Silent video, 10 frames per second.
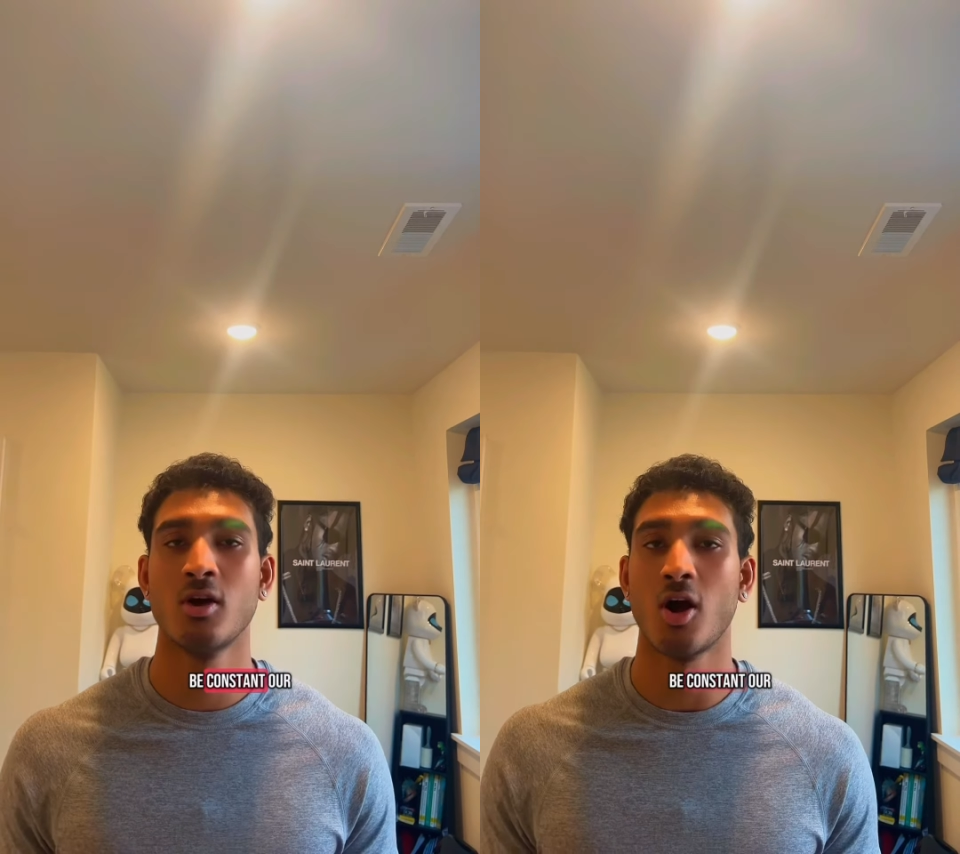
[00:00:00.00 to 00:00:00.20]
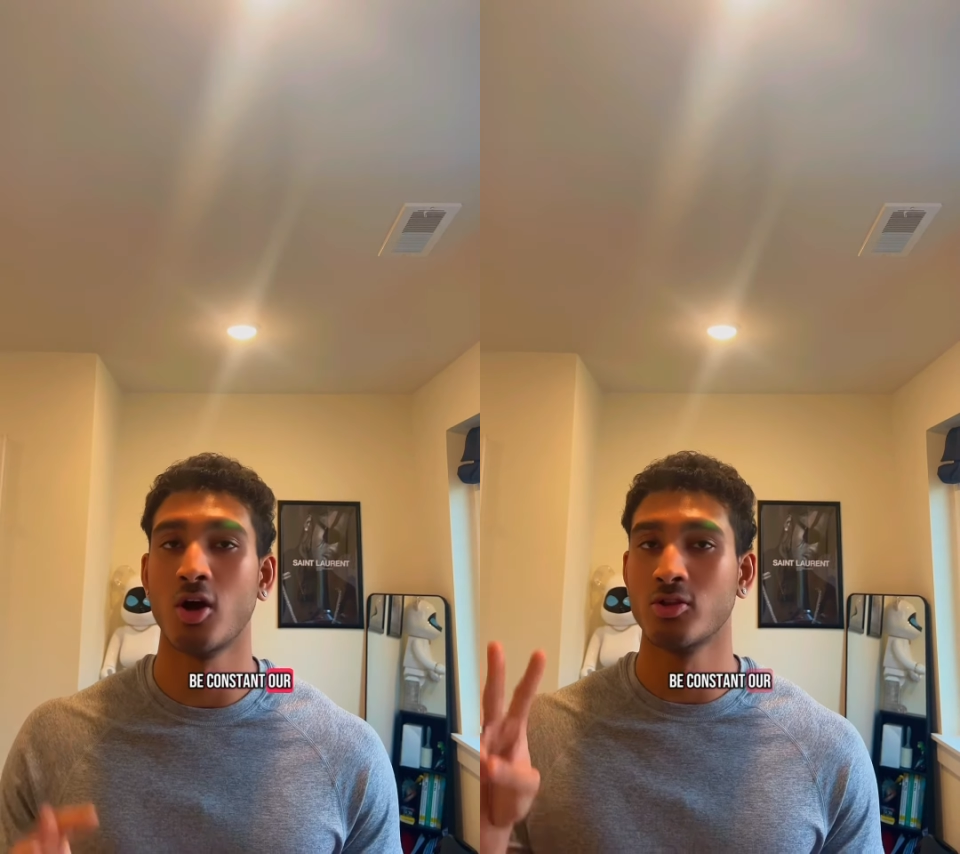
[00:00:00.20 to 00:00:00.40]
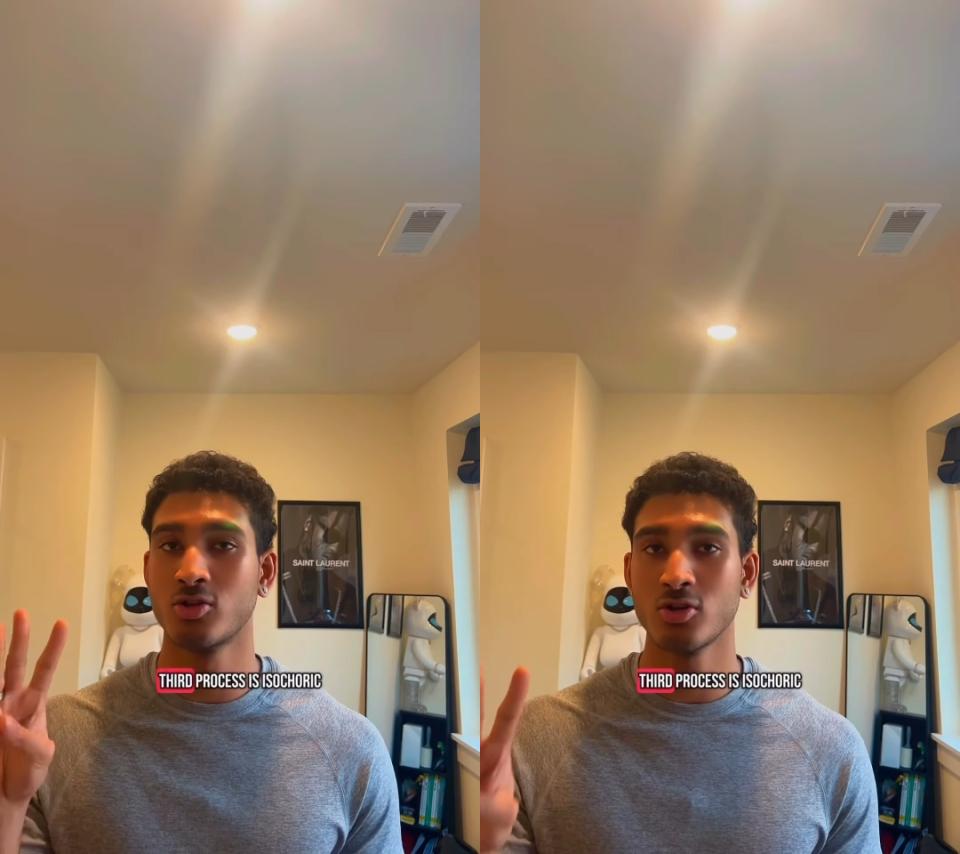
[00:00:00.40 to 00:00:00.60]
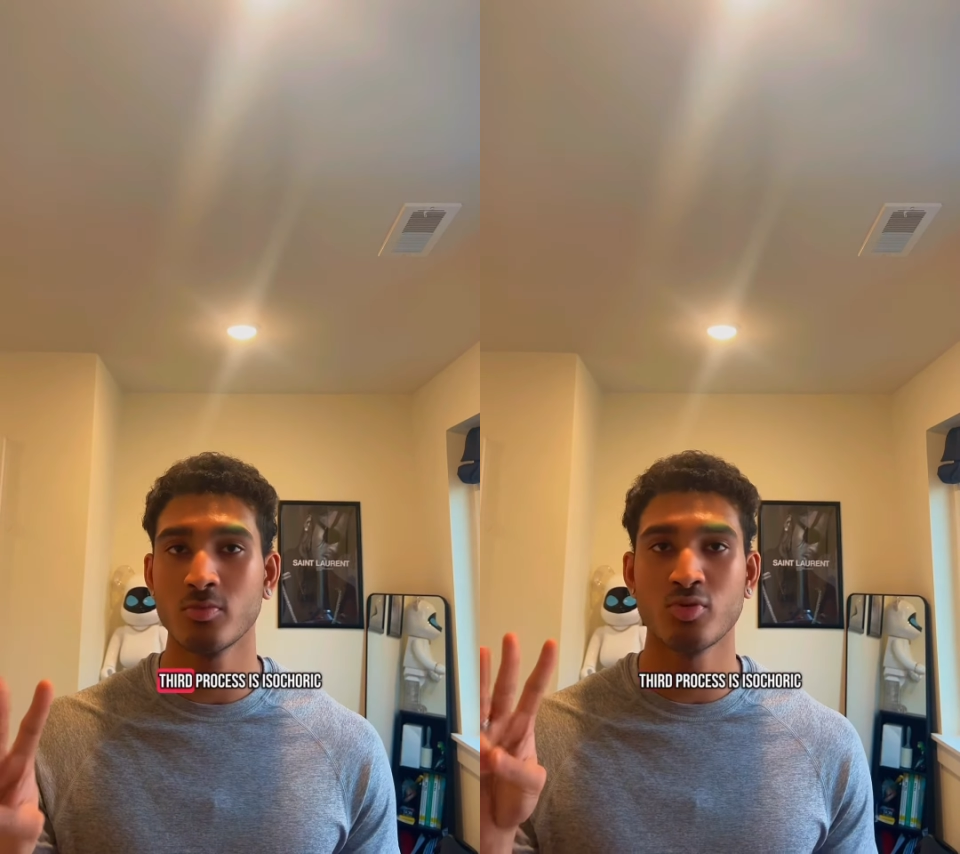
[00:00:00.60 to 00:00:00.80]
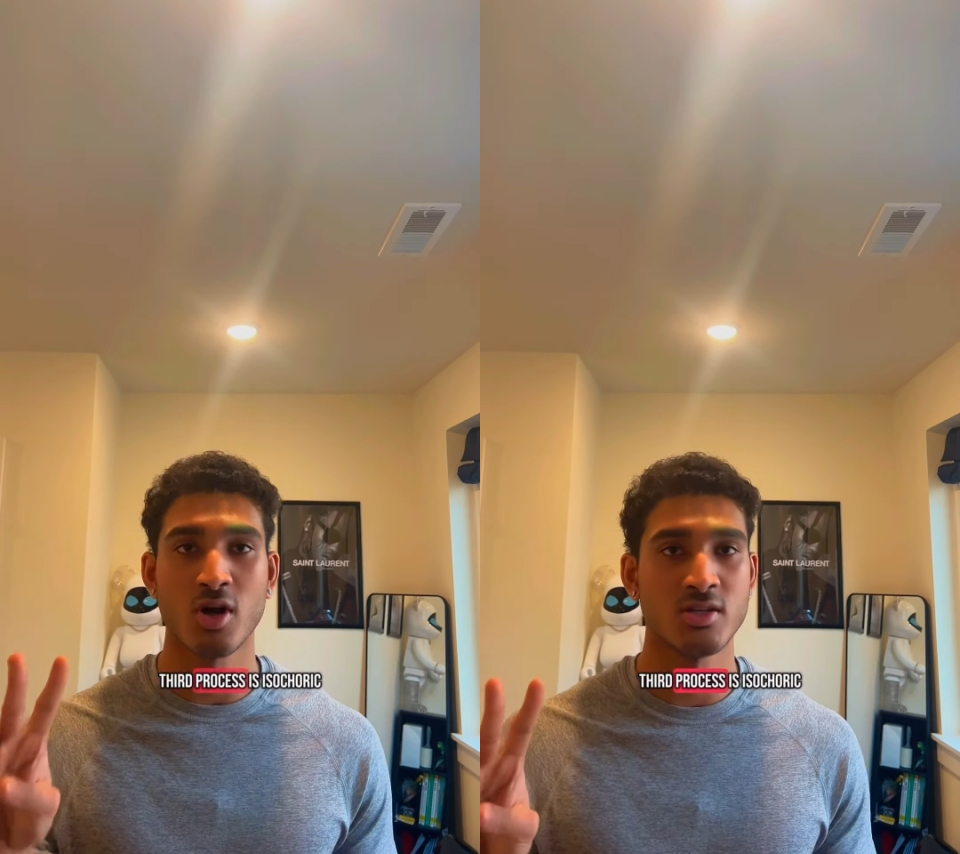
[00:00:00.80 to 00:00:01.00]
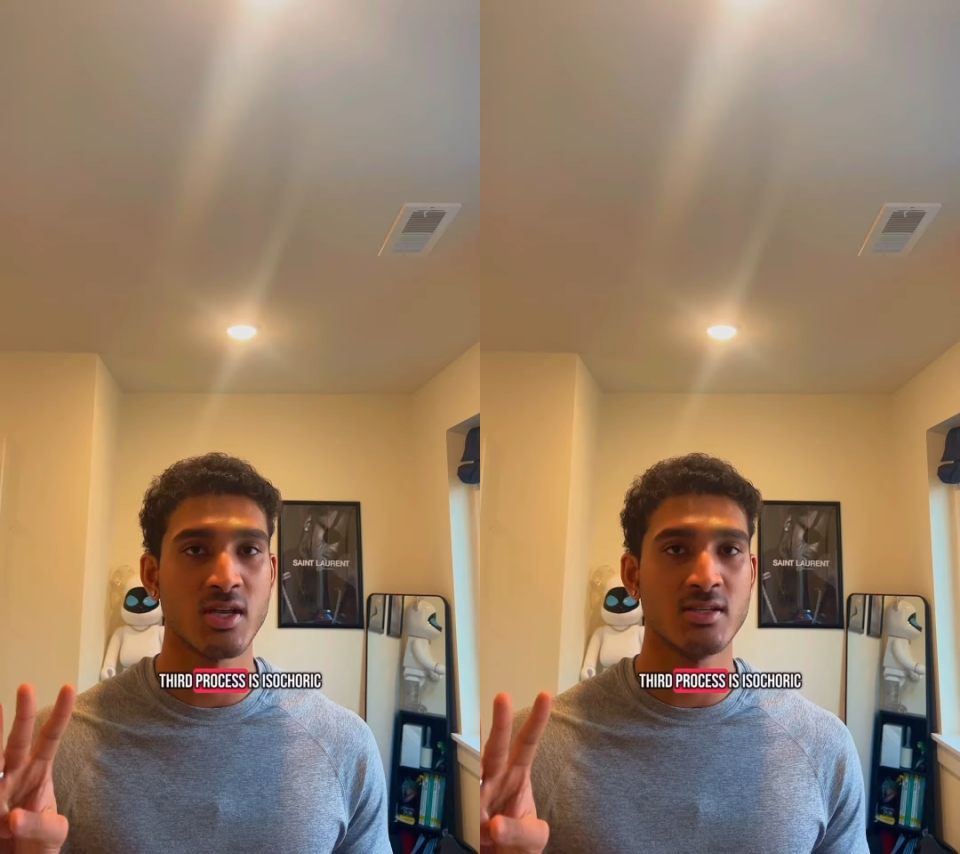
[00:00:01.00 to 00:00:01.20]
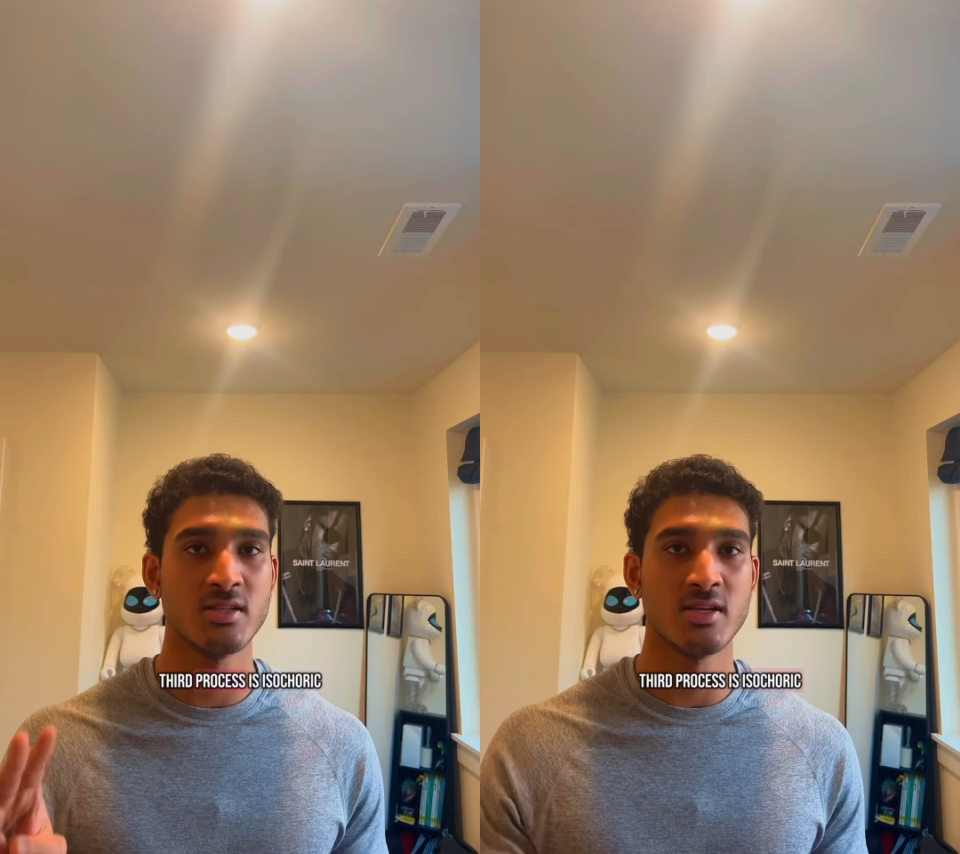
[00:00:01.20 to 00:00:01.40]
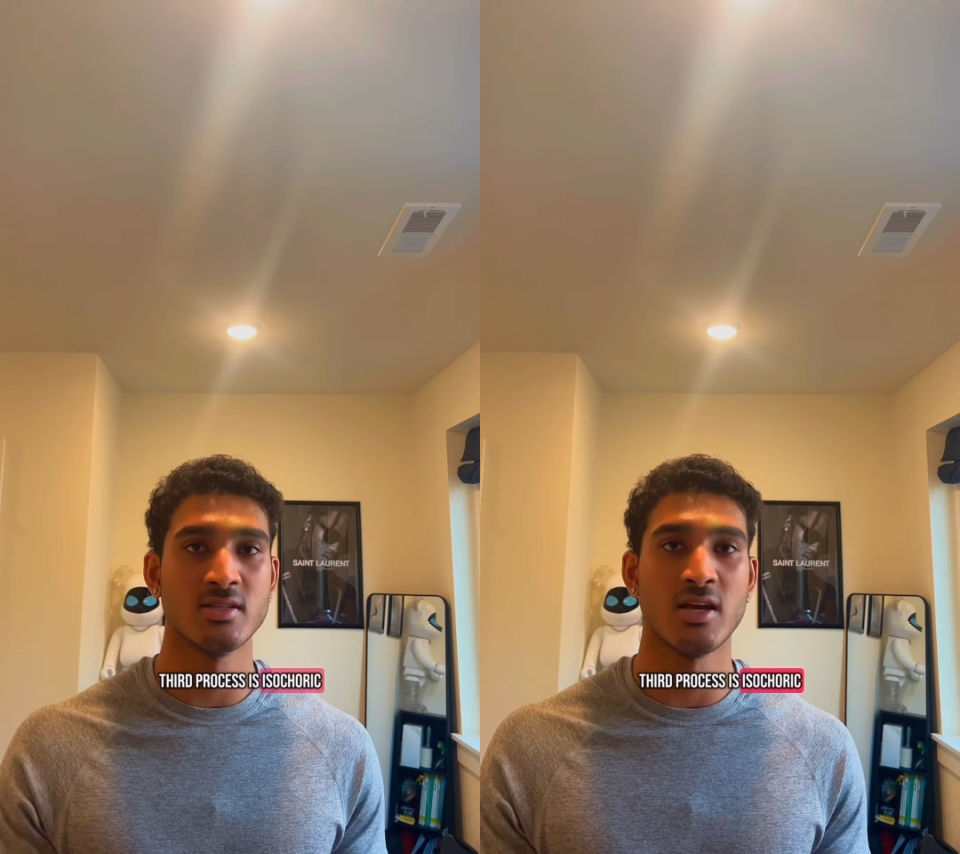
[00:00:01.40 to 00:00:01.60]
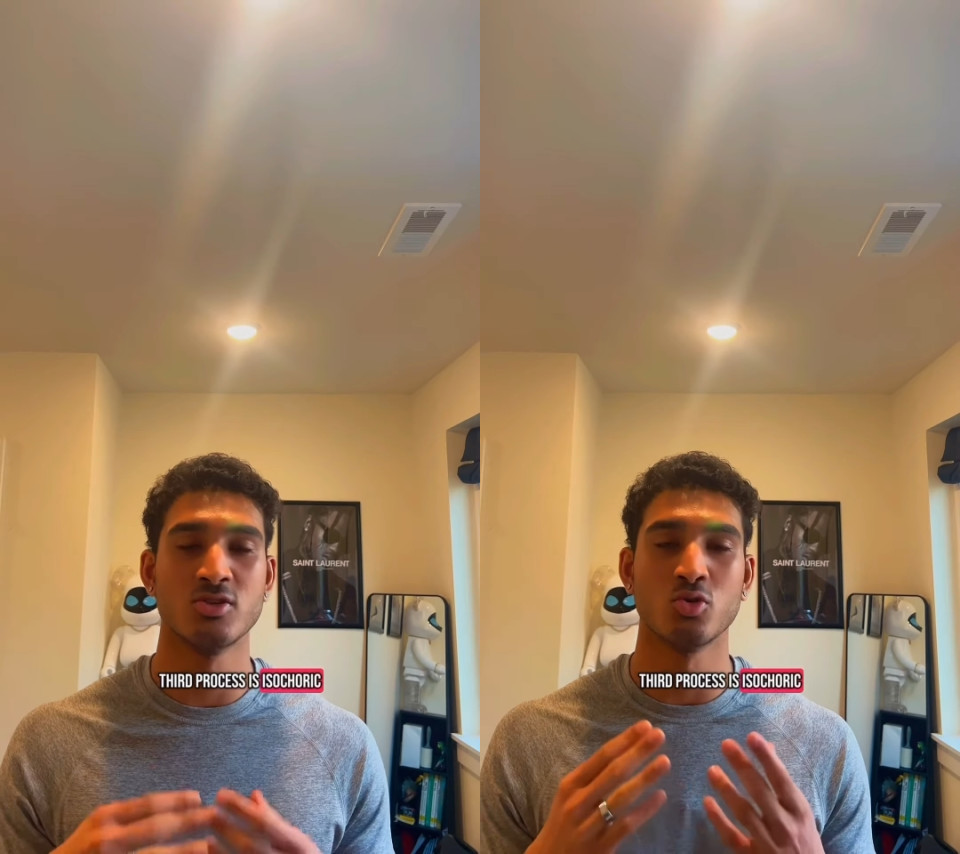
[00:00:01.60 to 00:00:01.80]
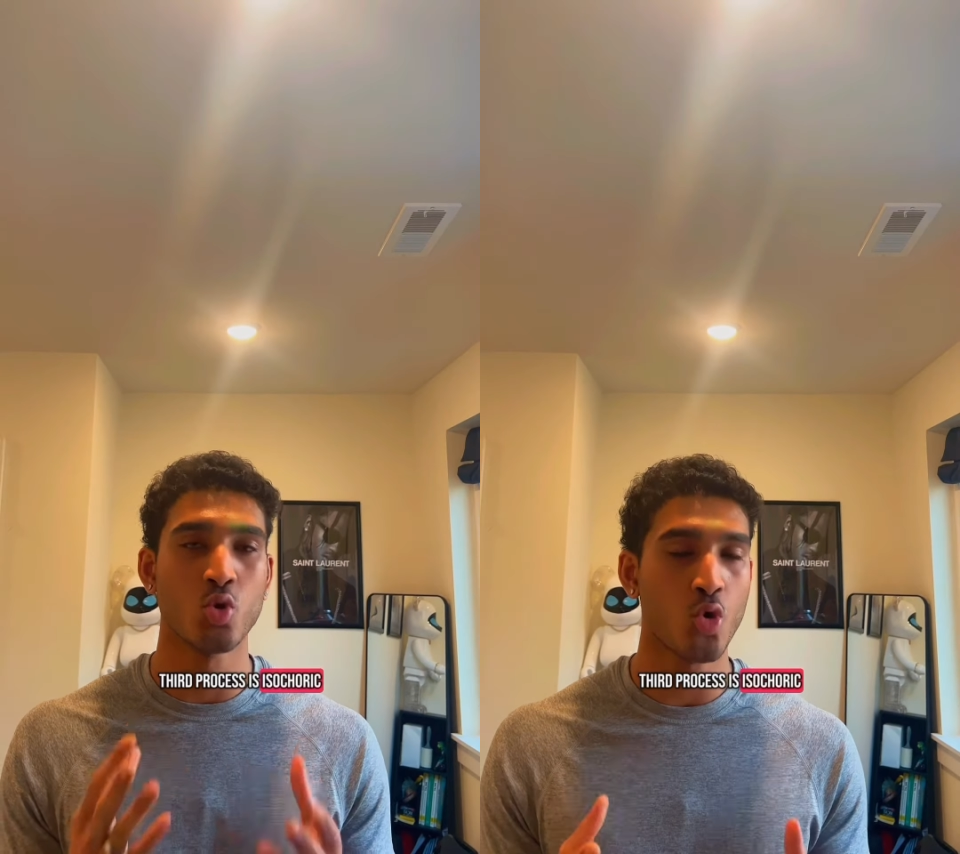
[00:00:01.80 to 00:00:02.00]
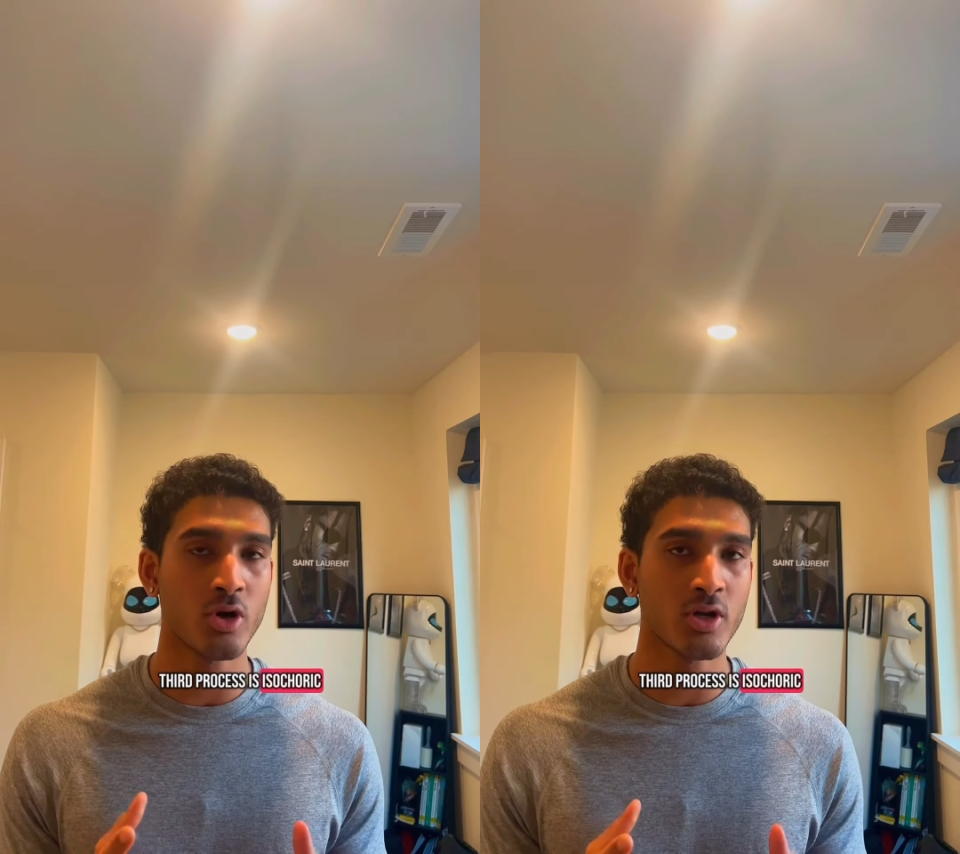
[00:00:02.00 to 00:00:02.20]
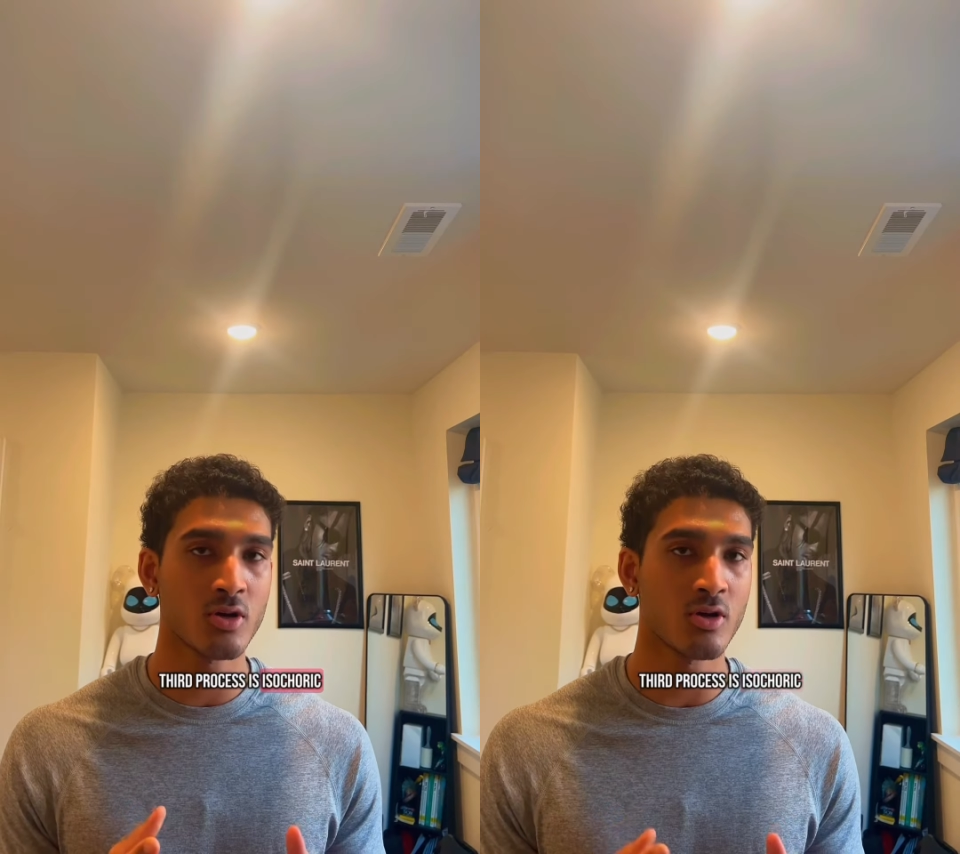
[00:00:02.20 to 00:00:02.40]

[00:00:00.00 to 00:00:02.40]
Our third process is isochoric,